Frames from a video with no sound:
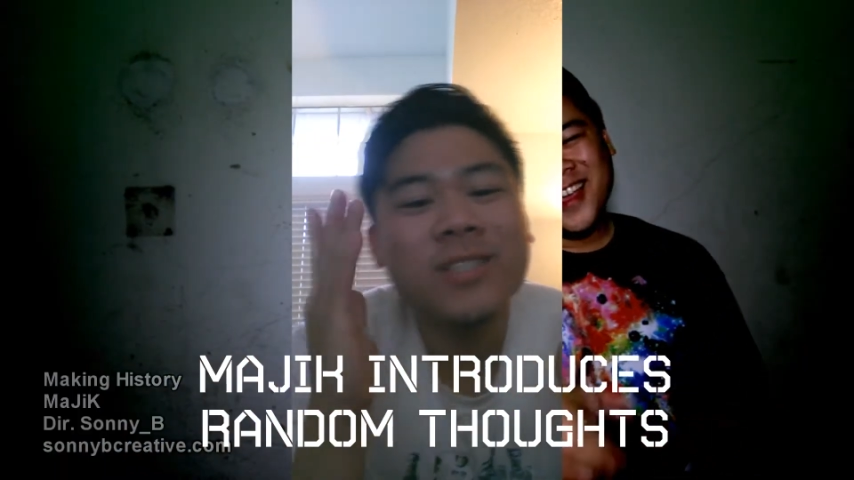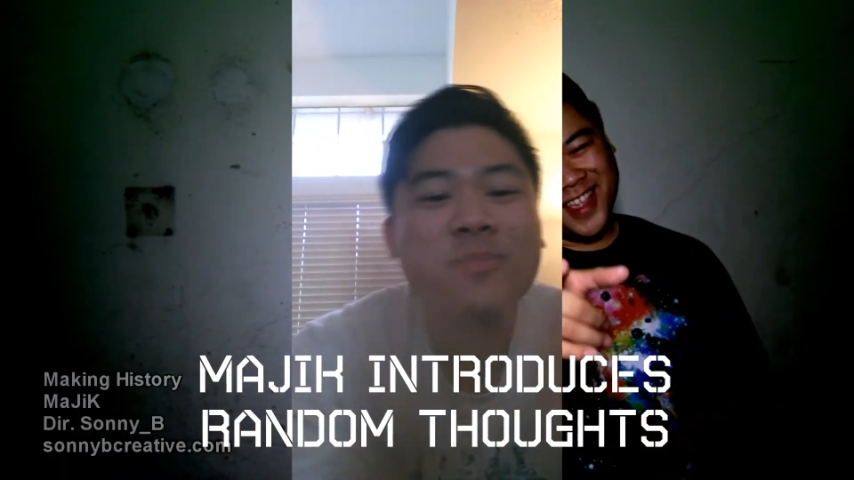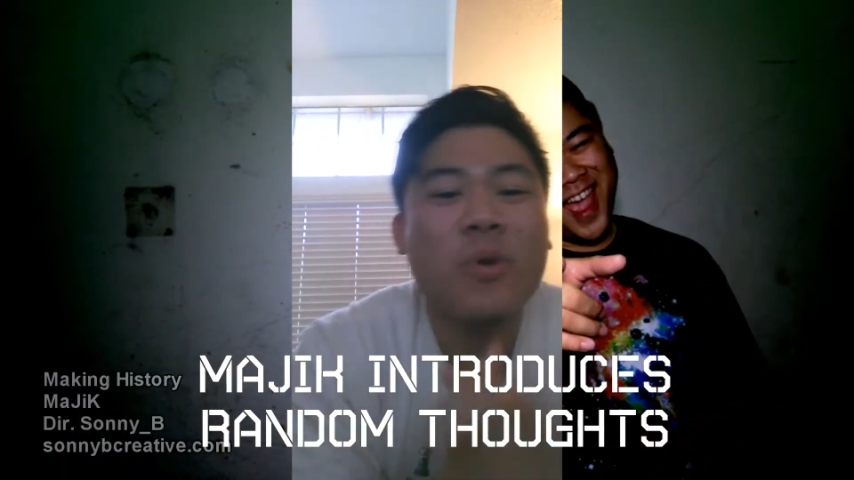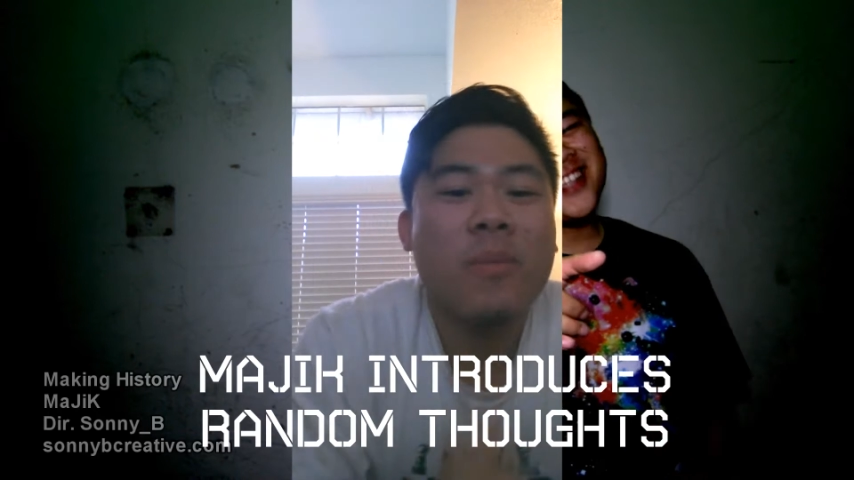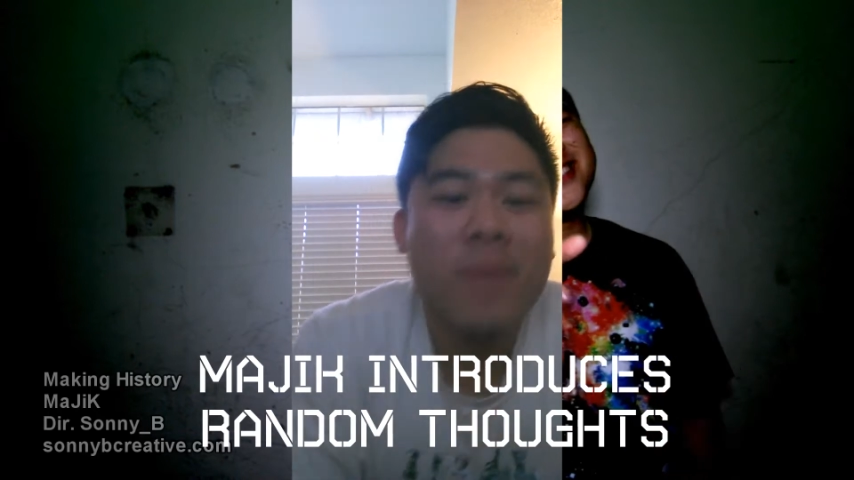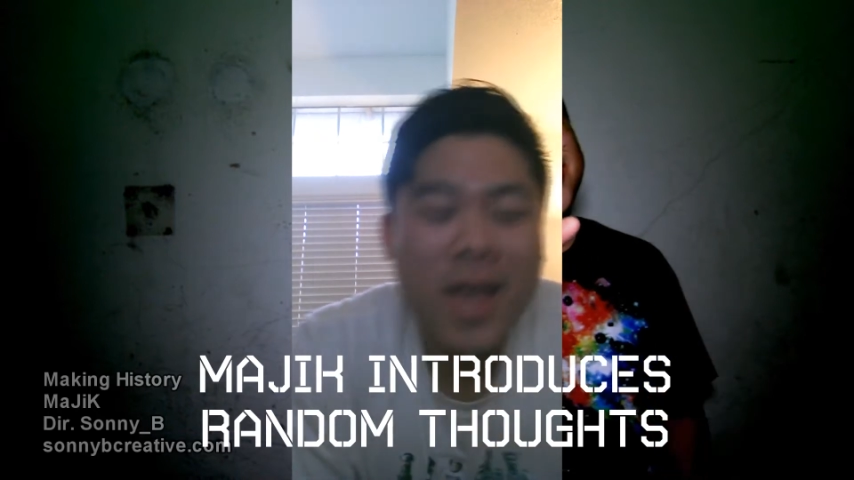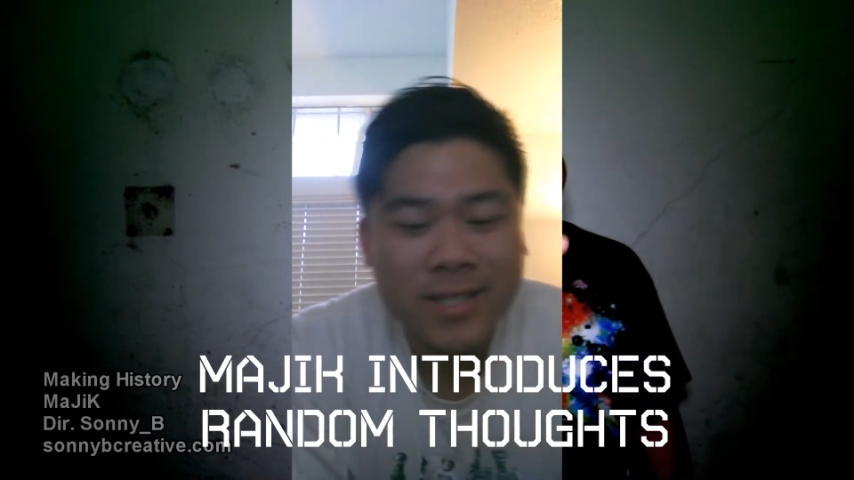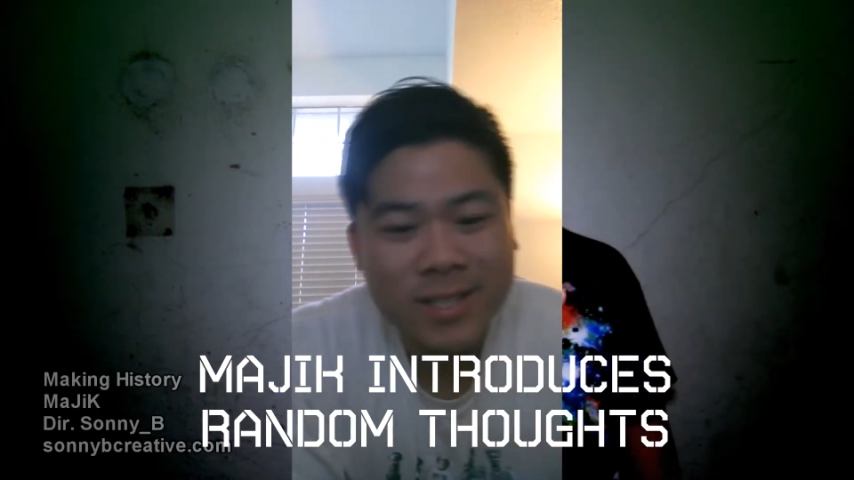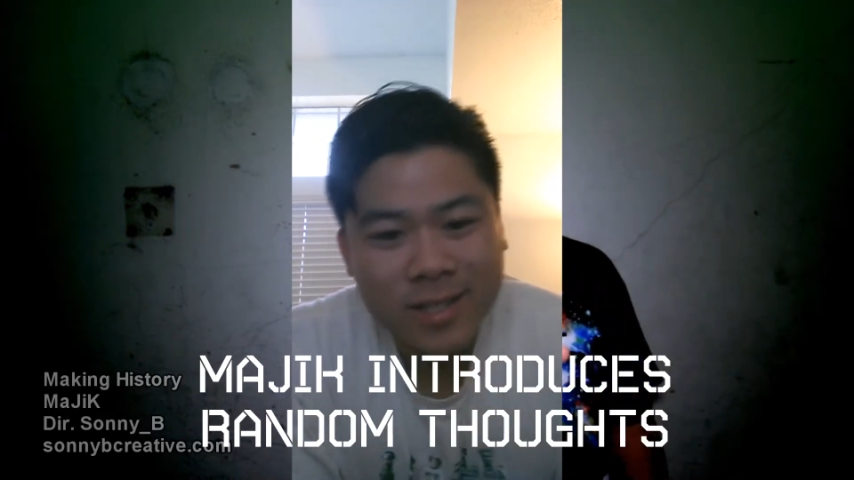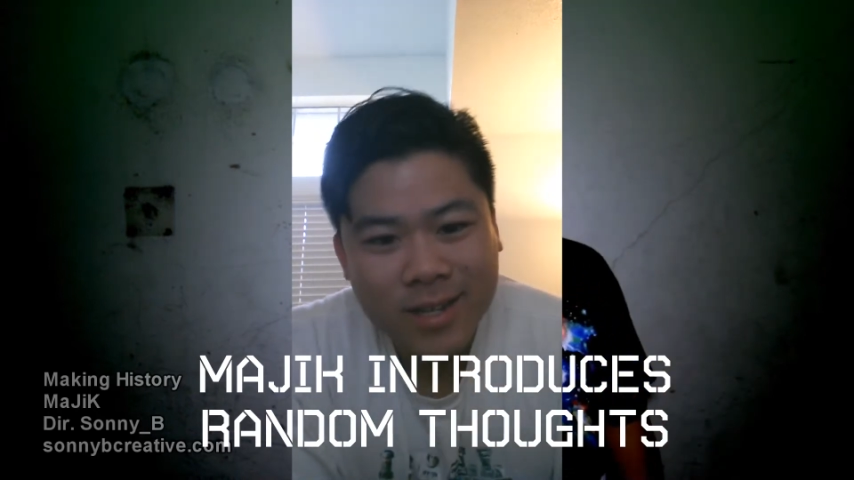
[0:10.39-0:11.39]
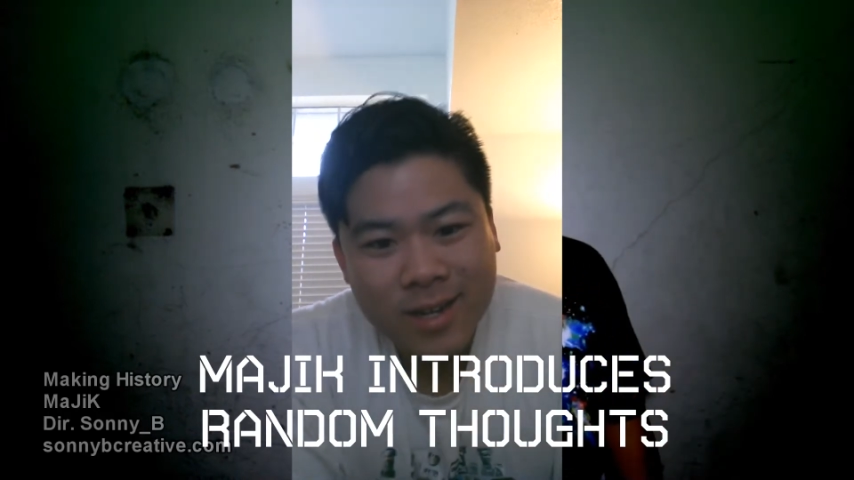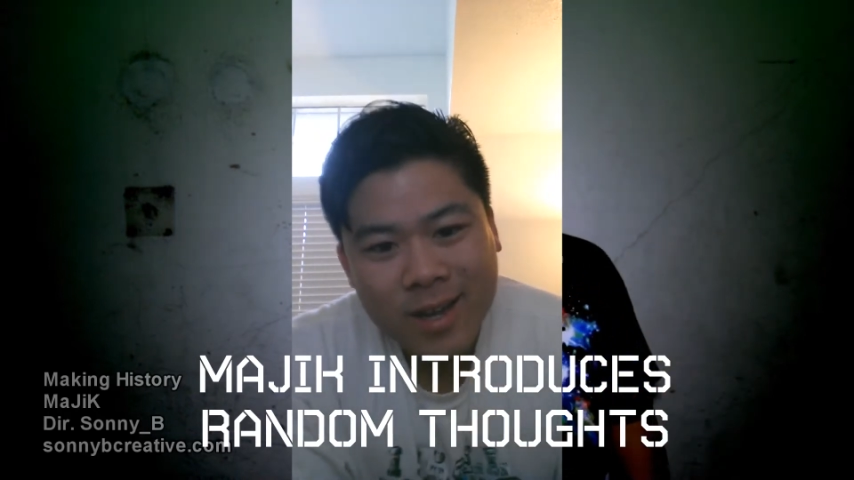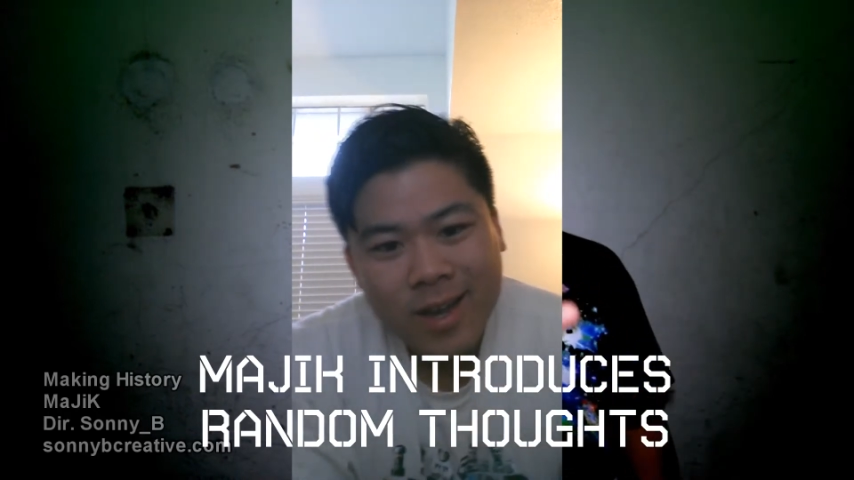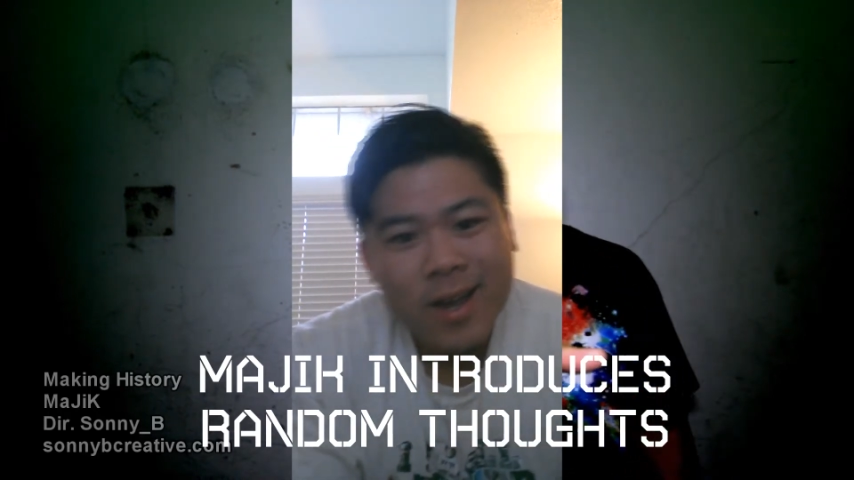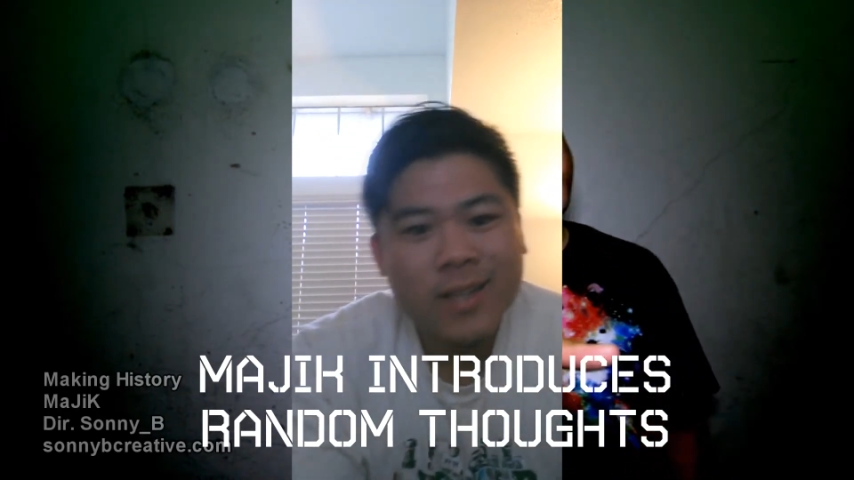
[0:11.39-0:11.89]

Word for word: boy MaJiK,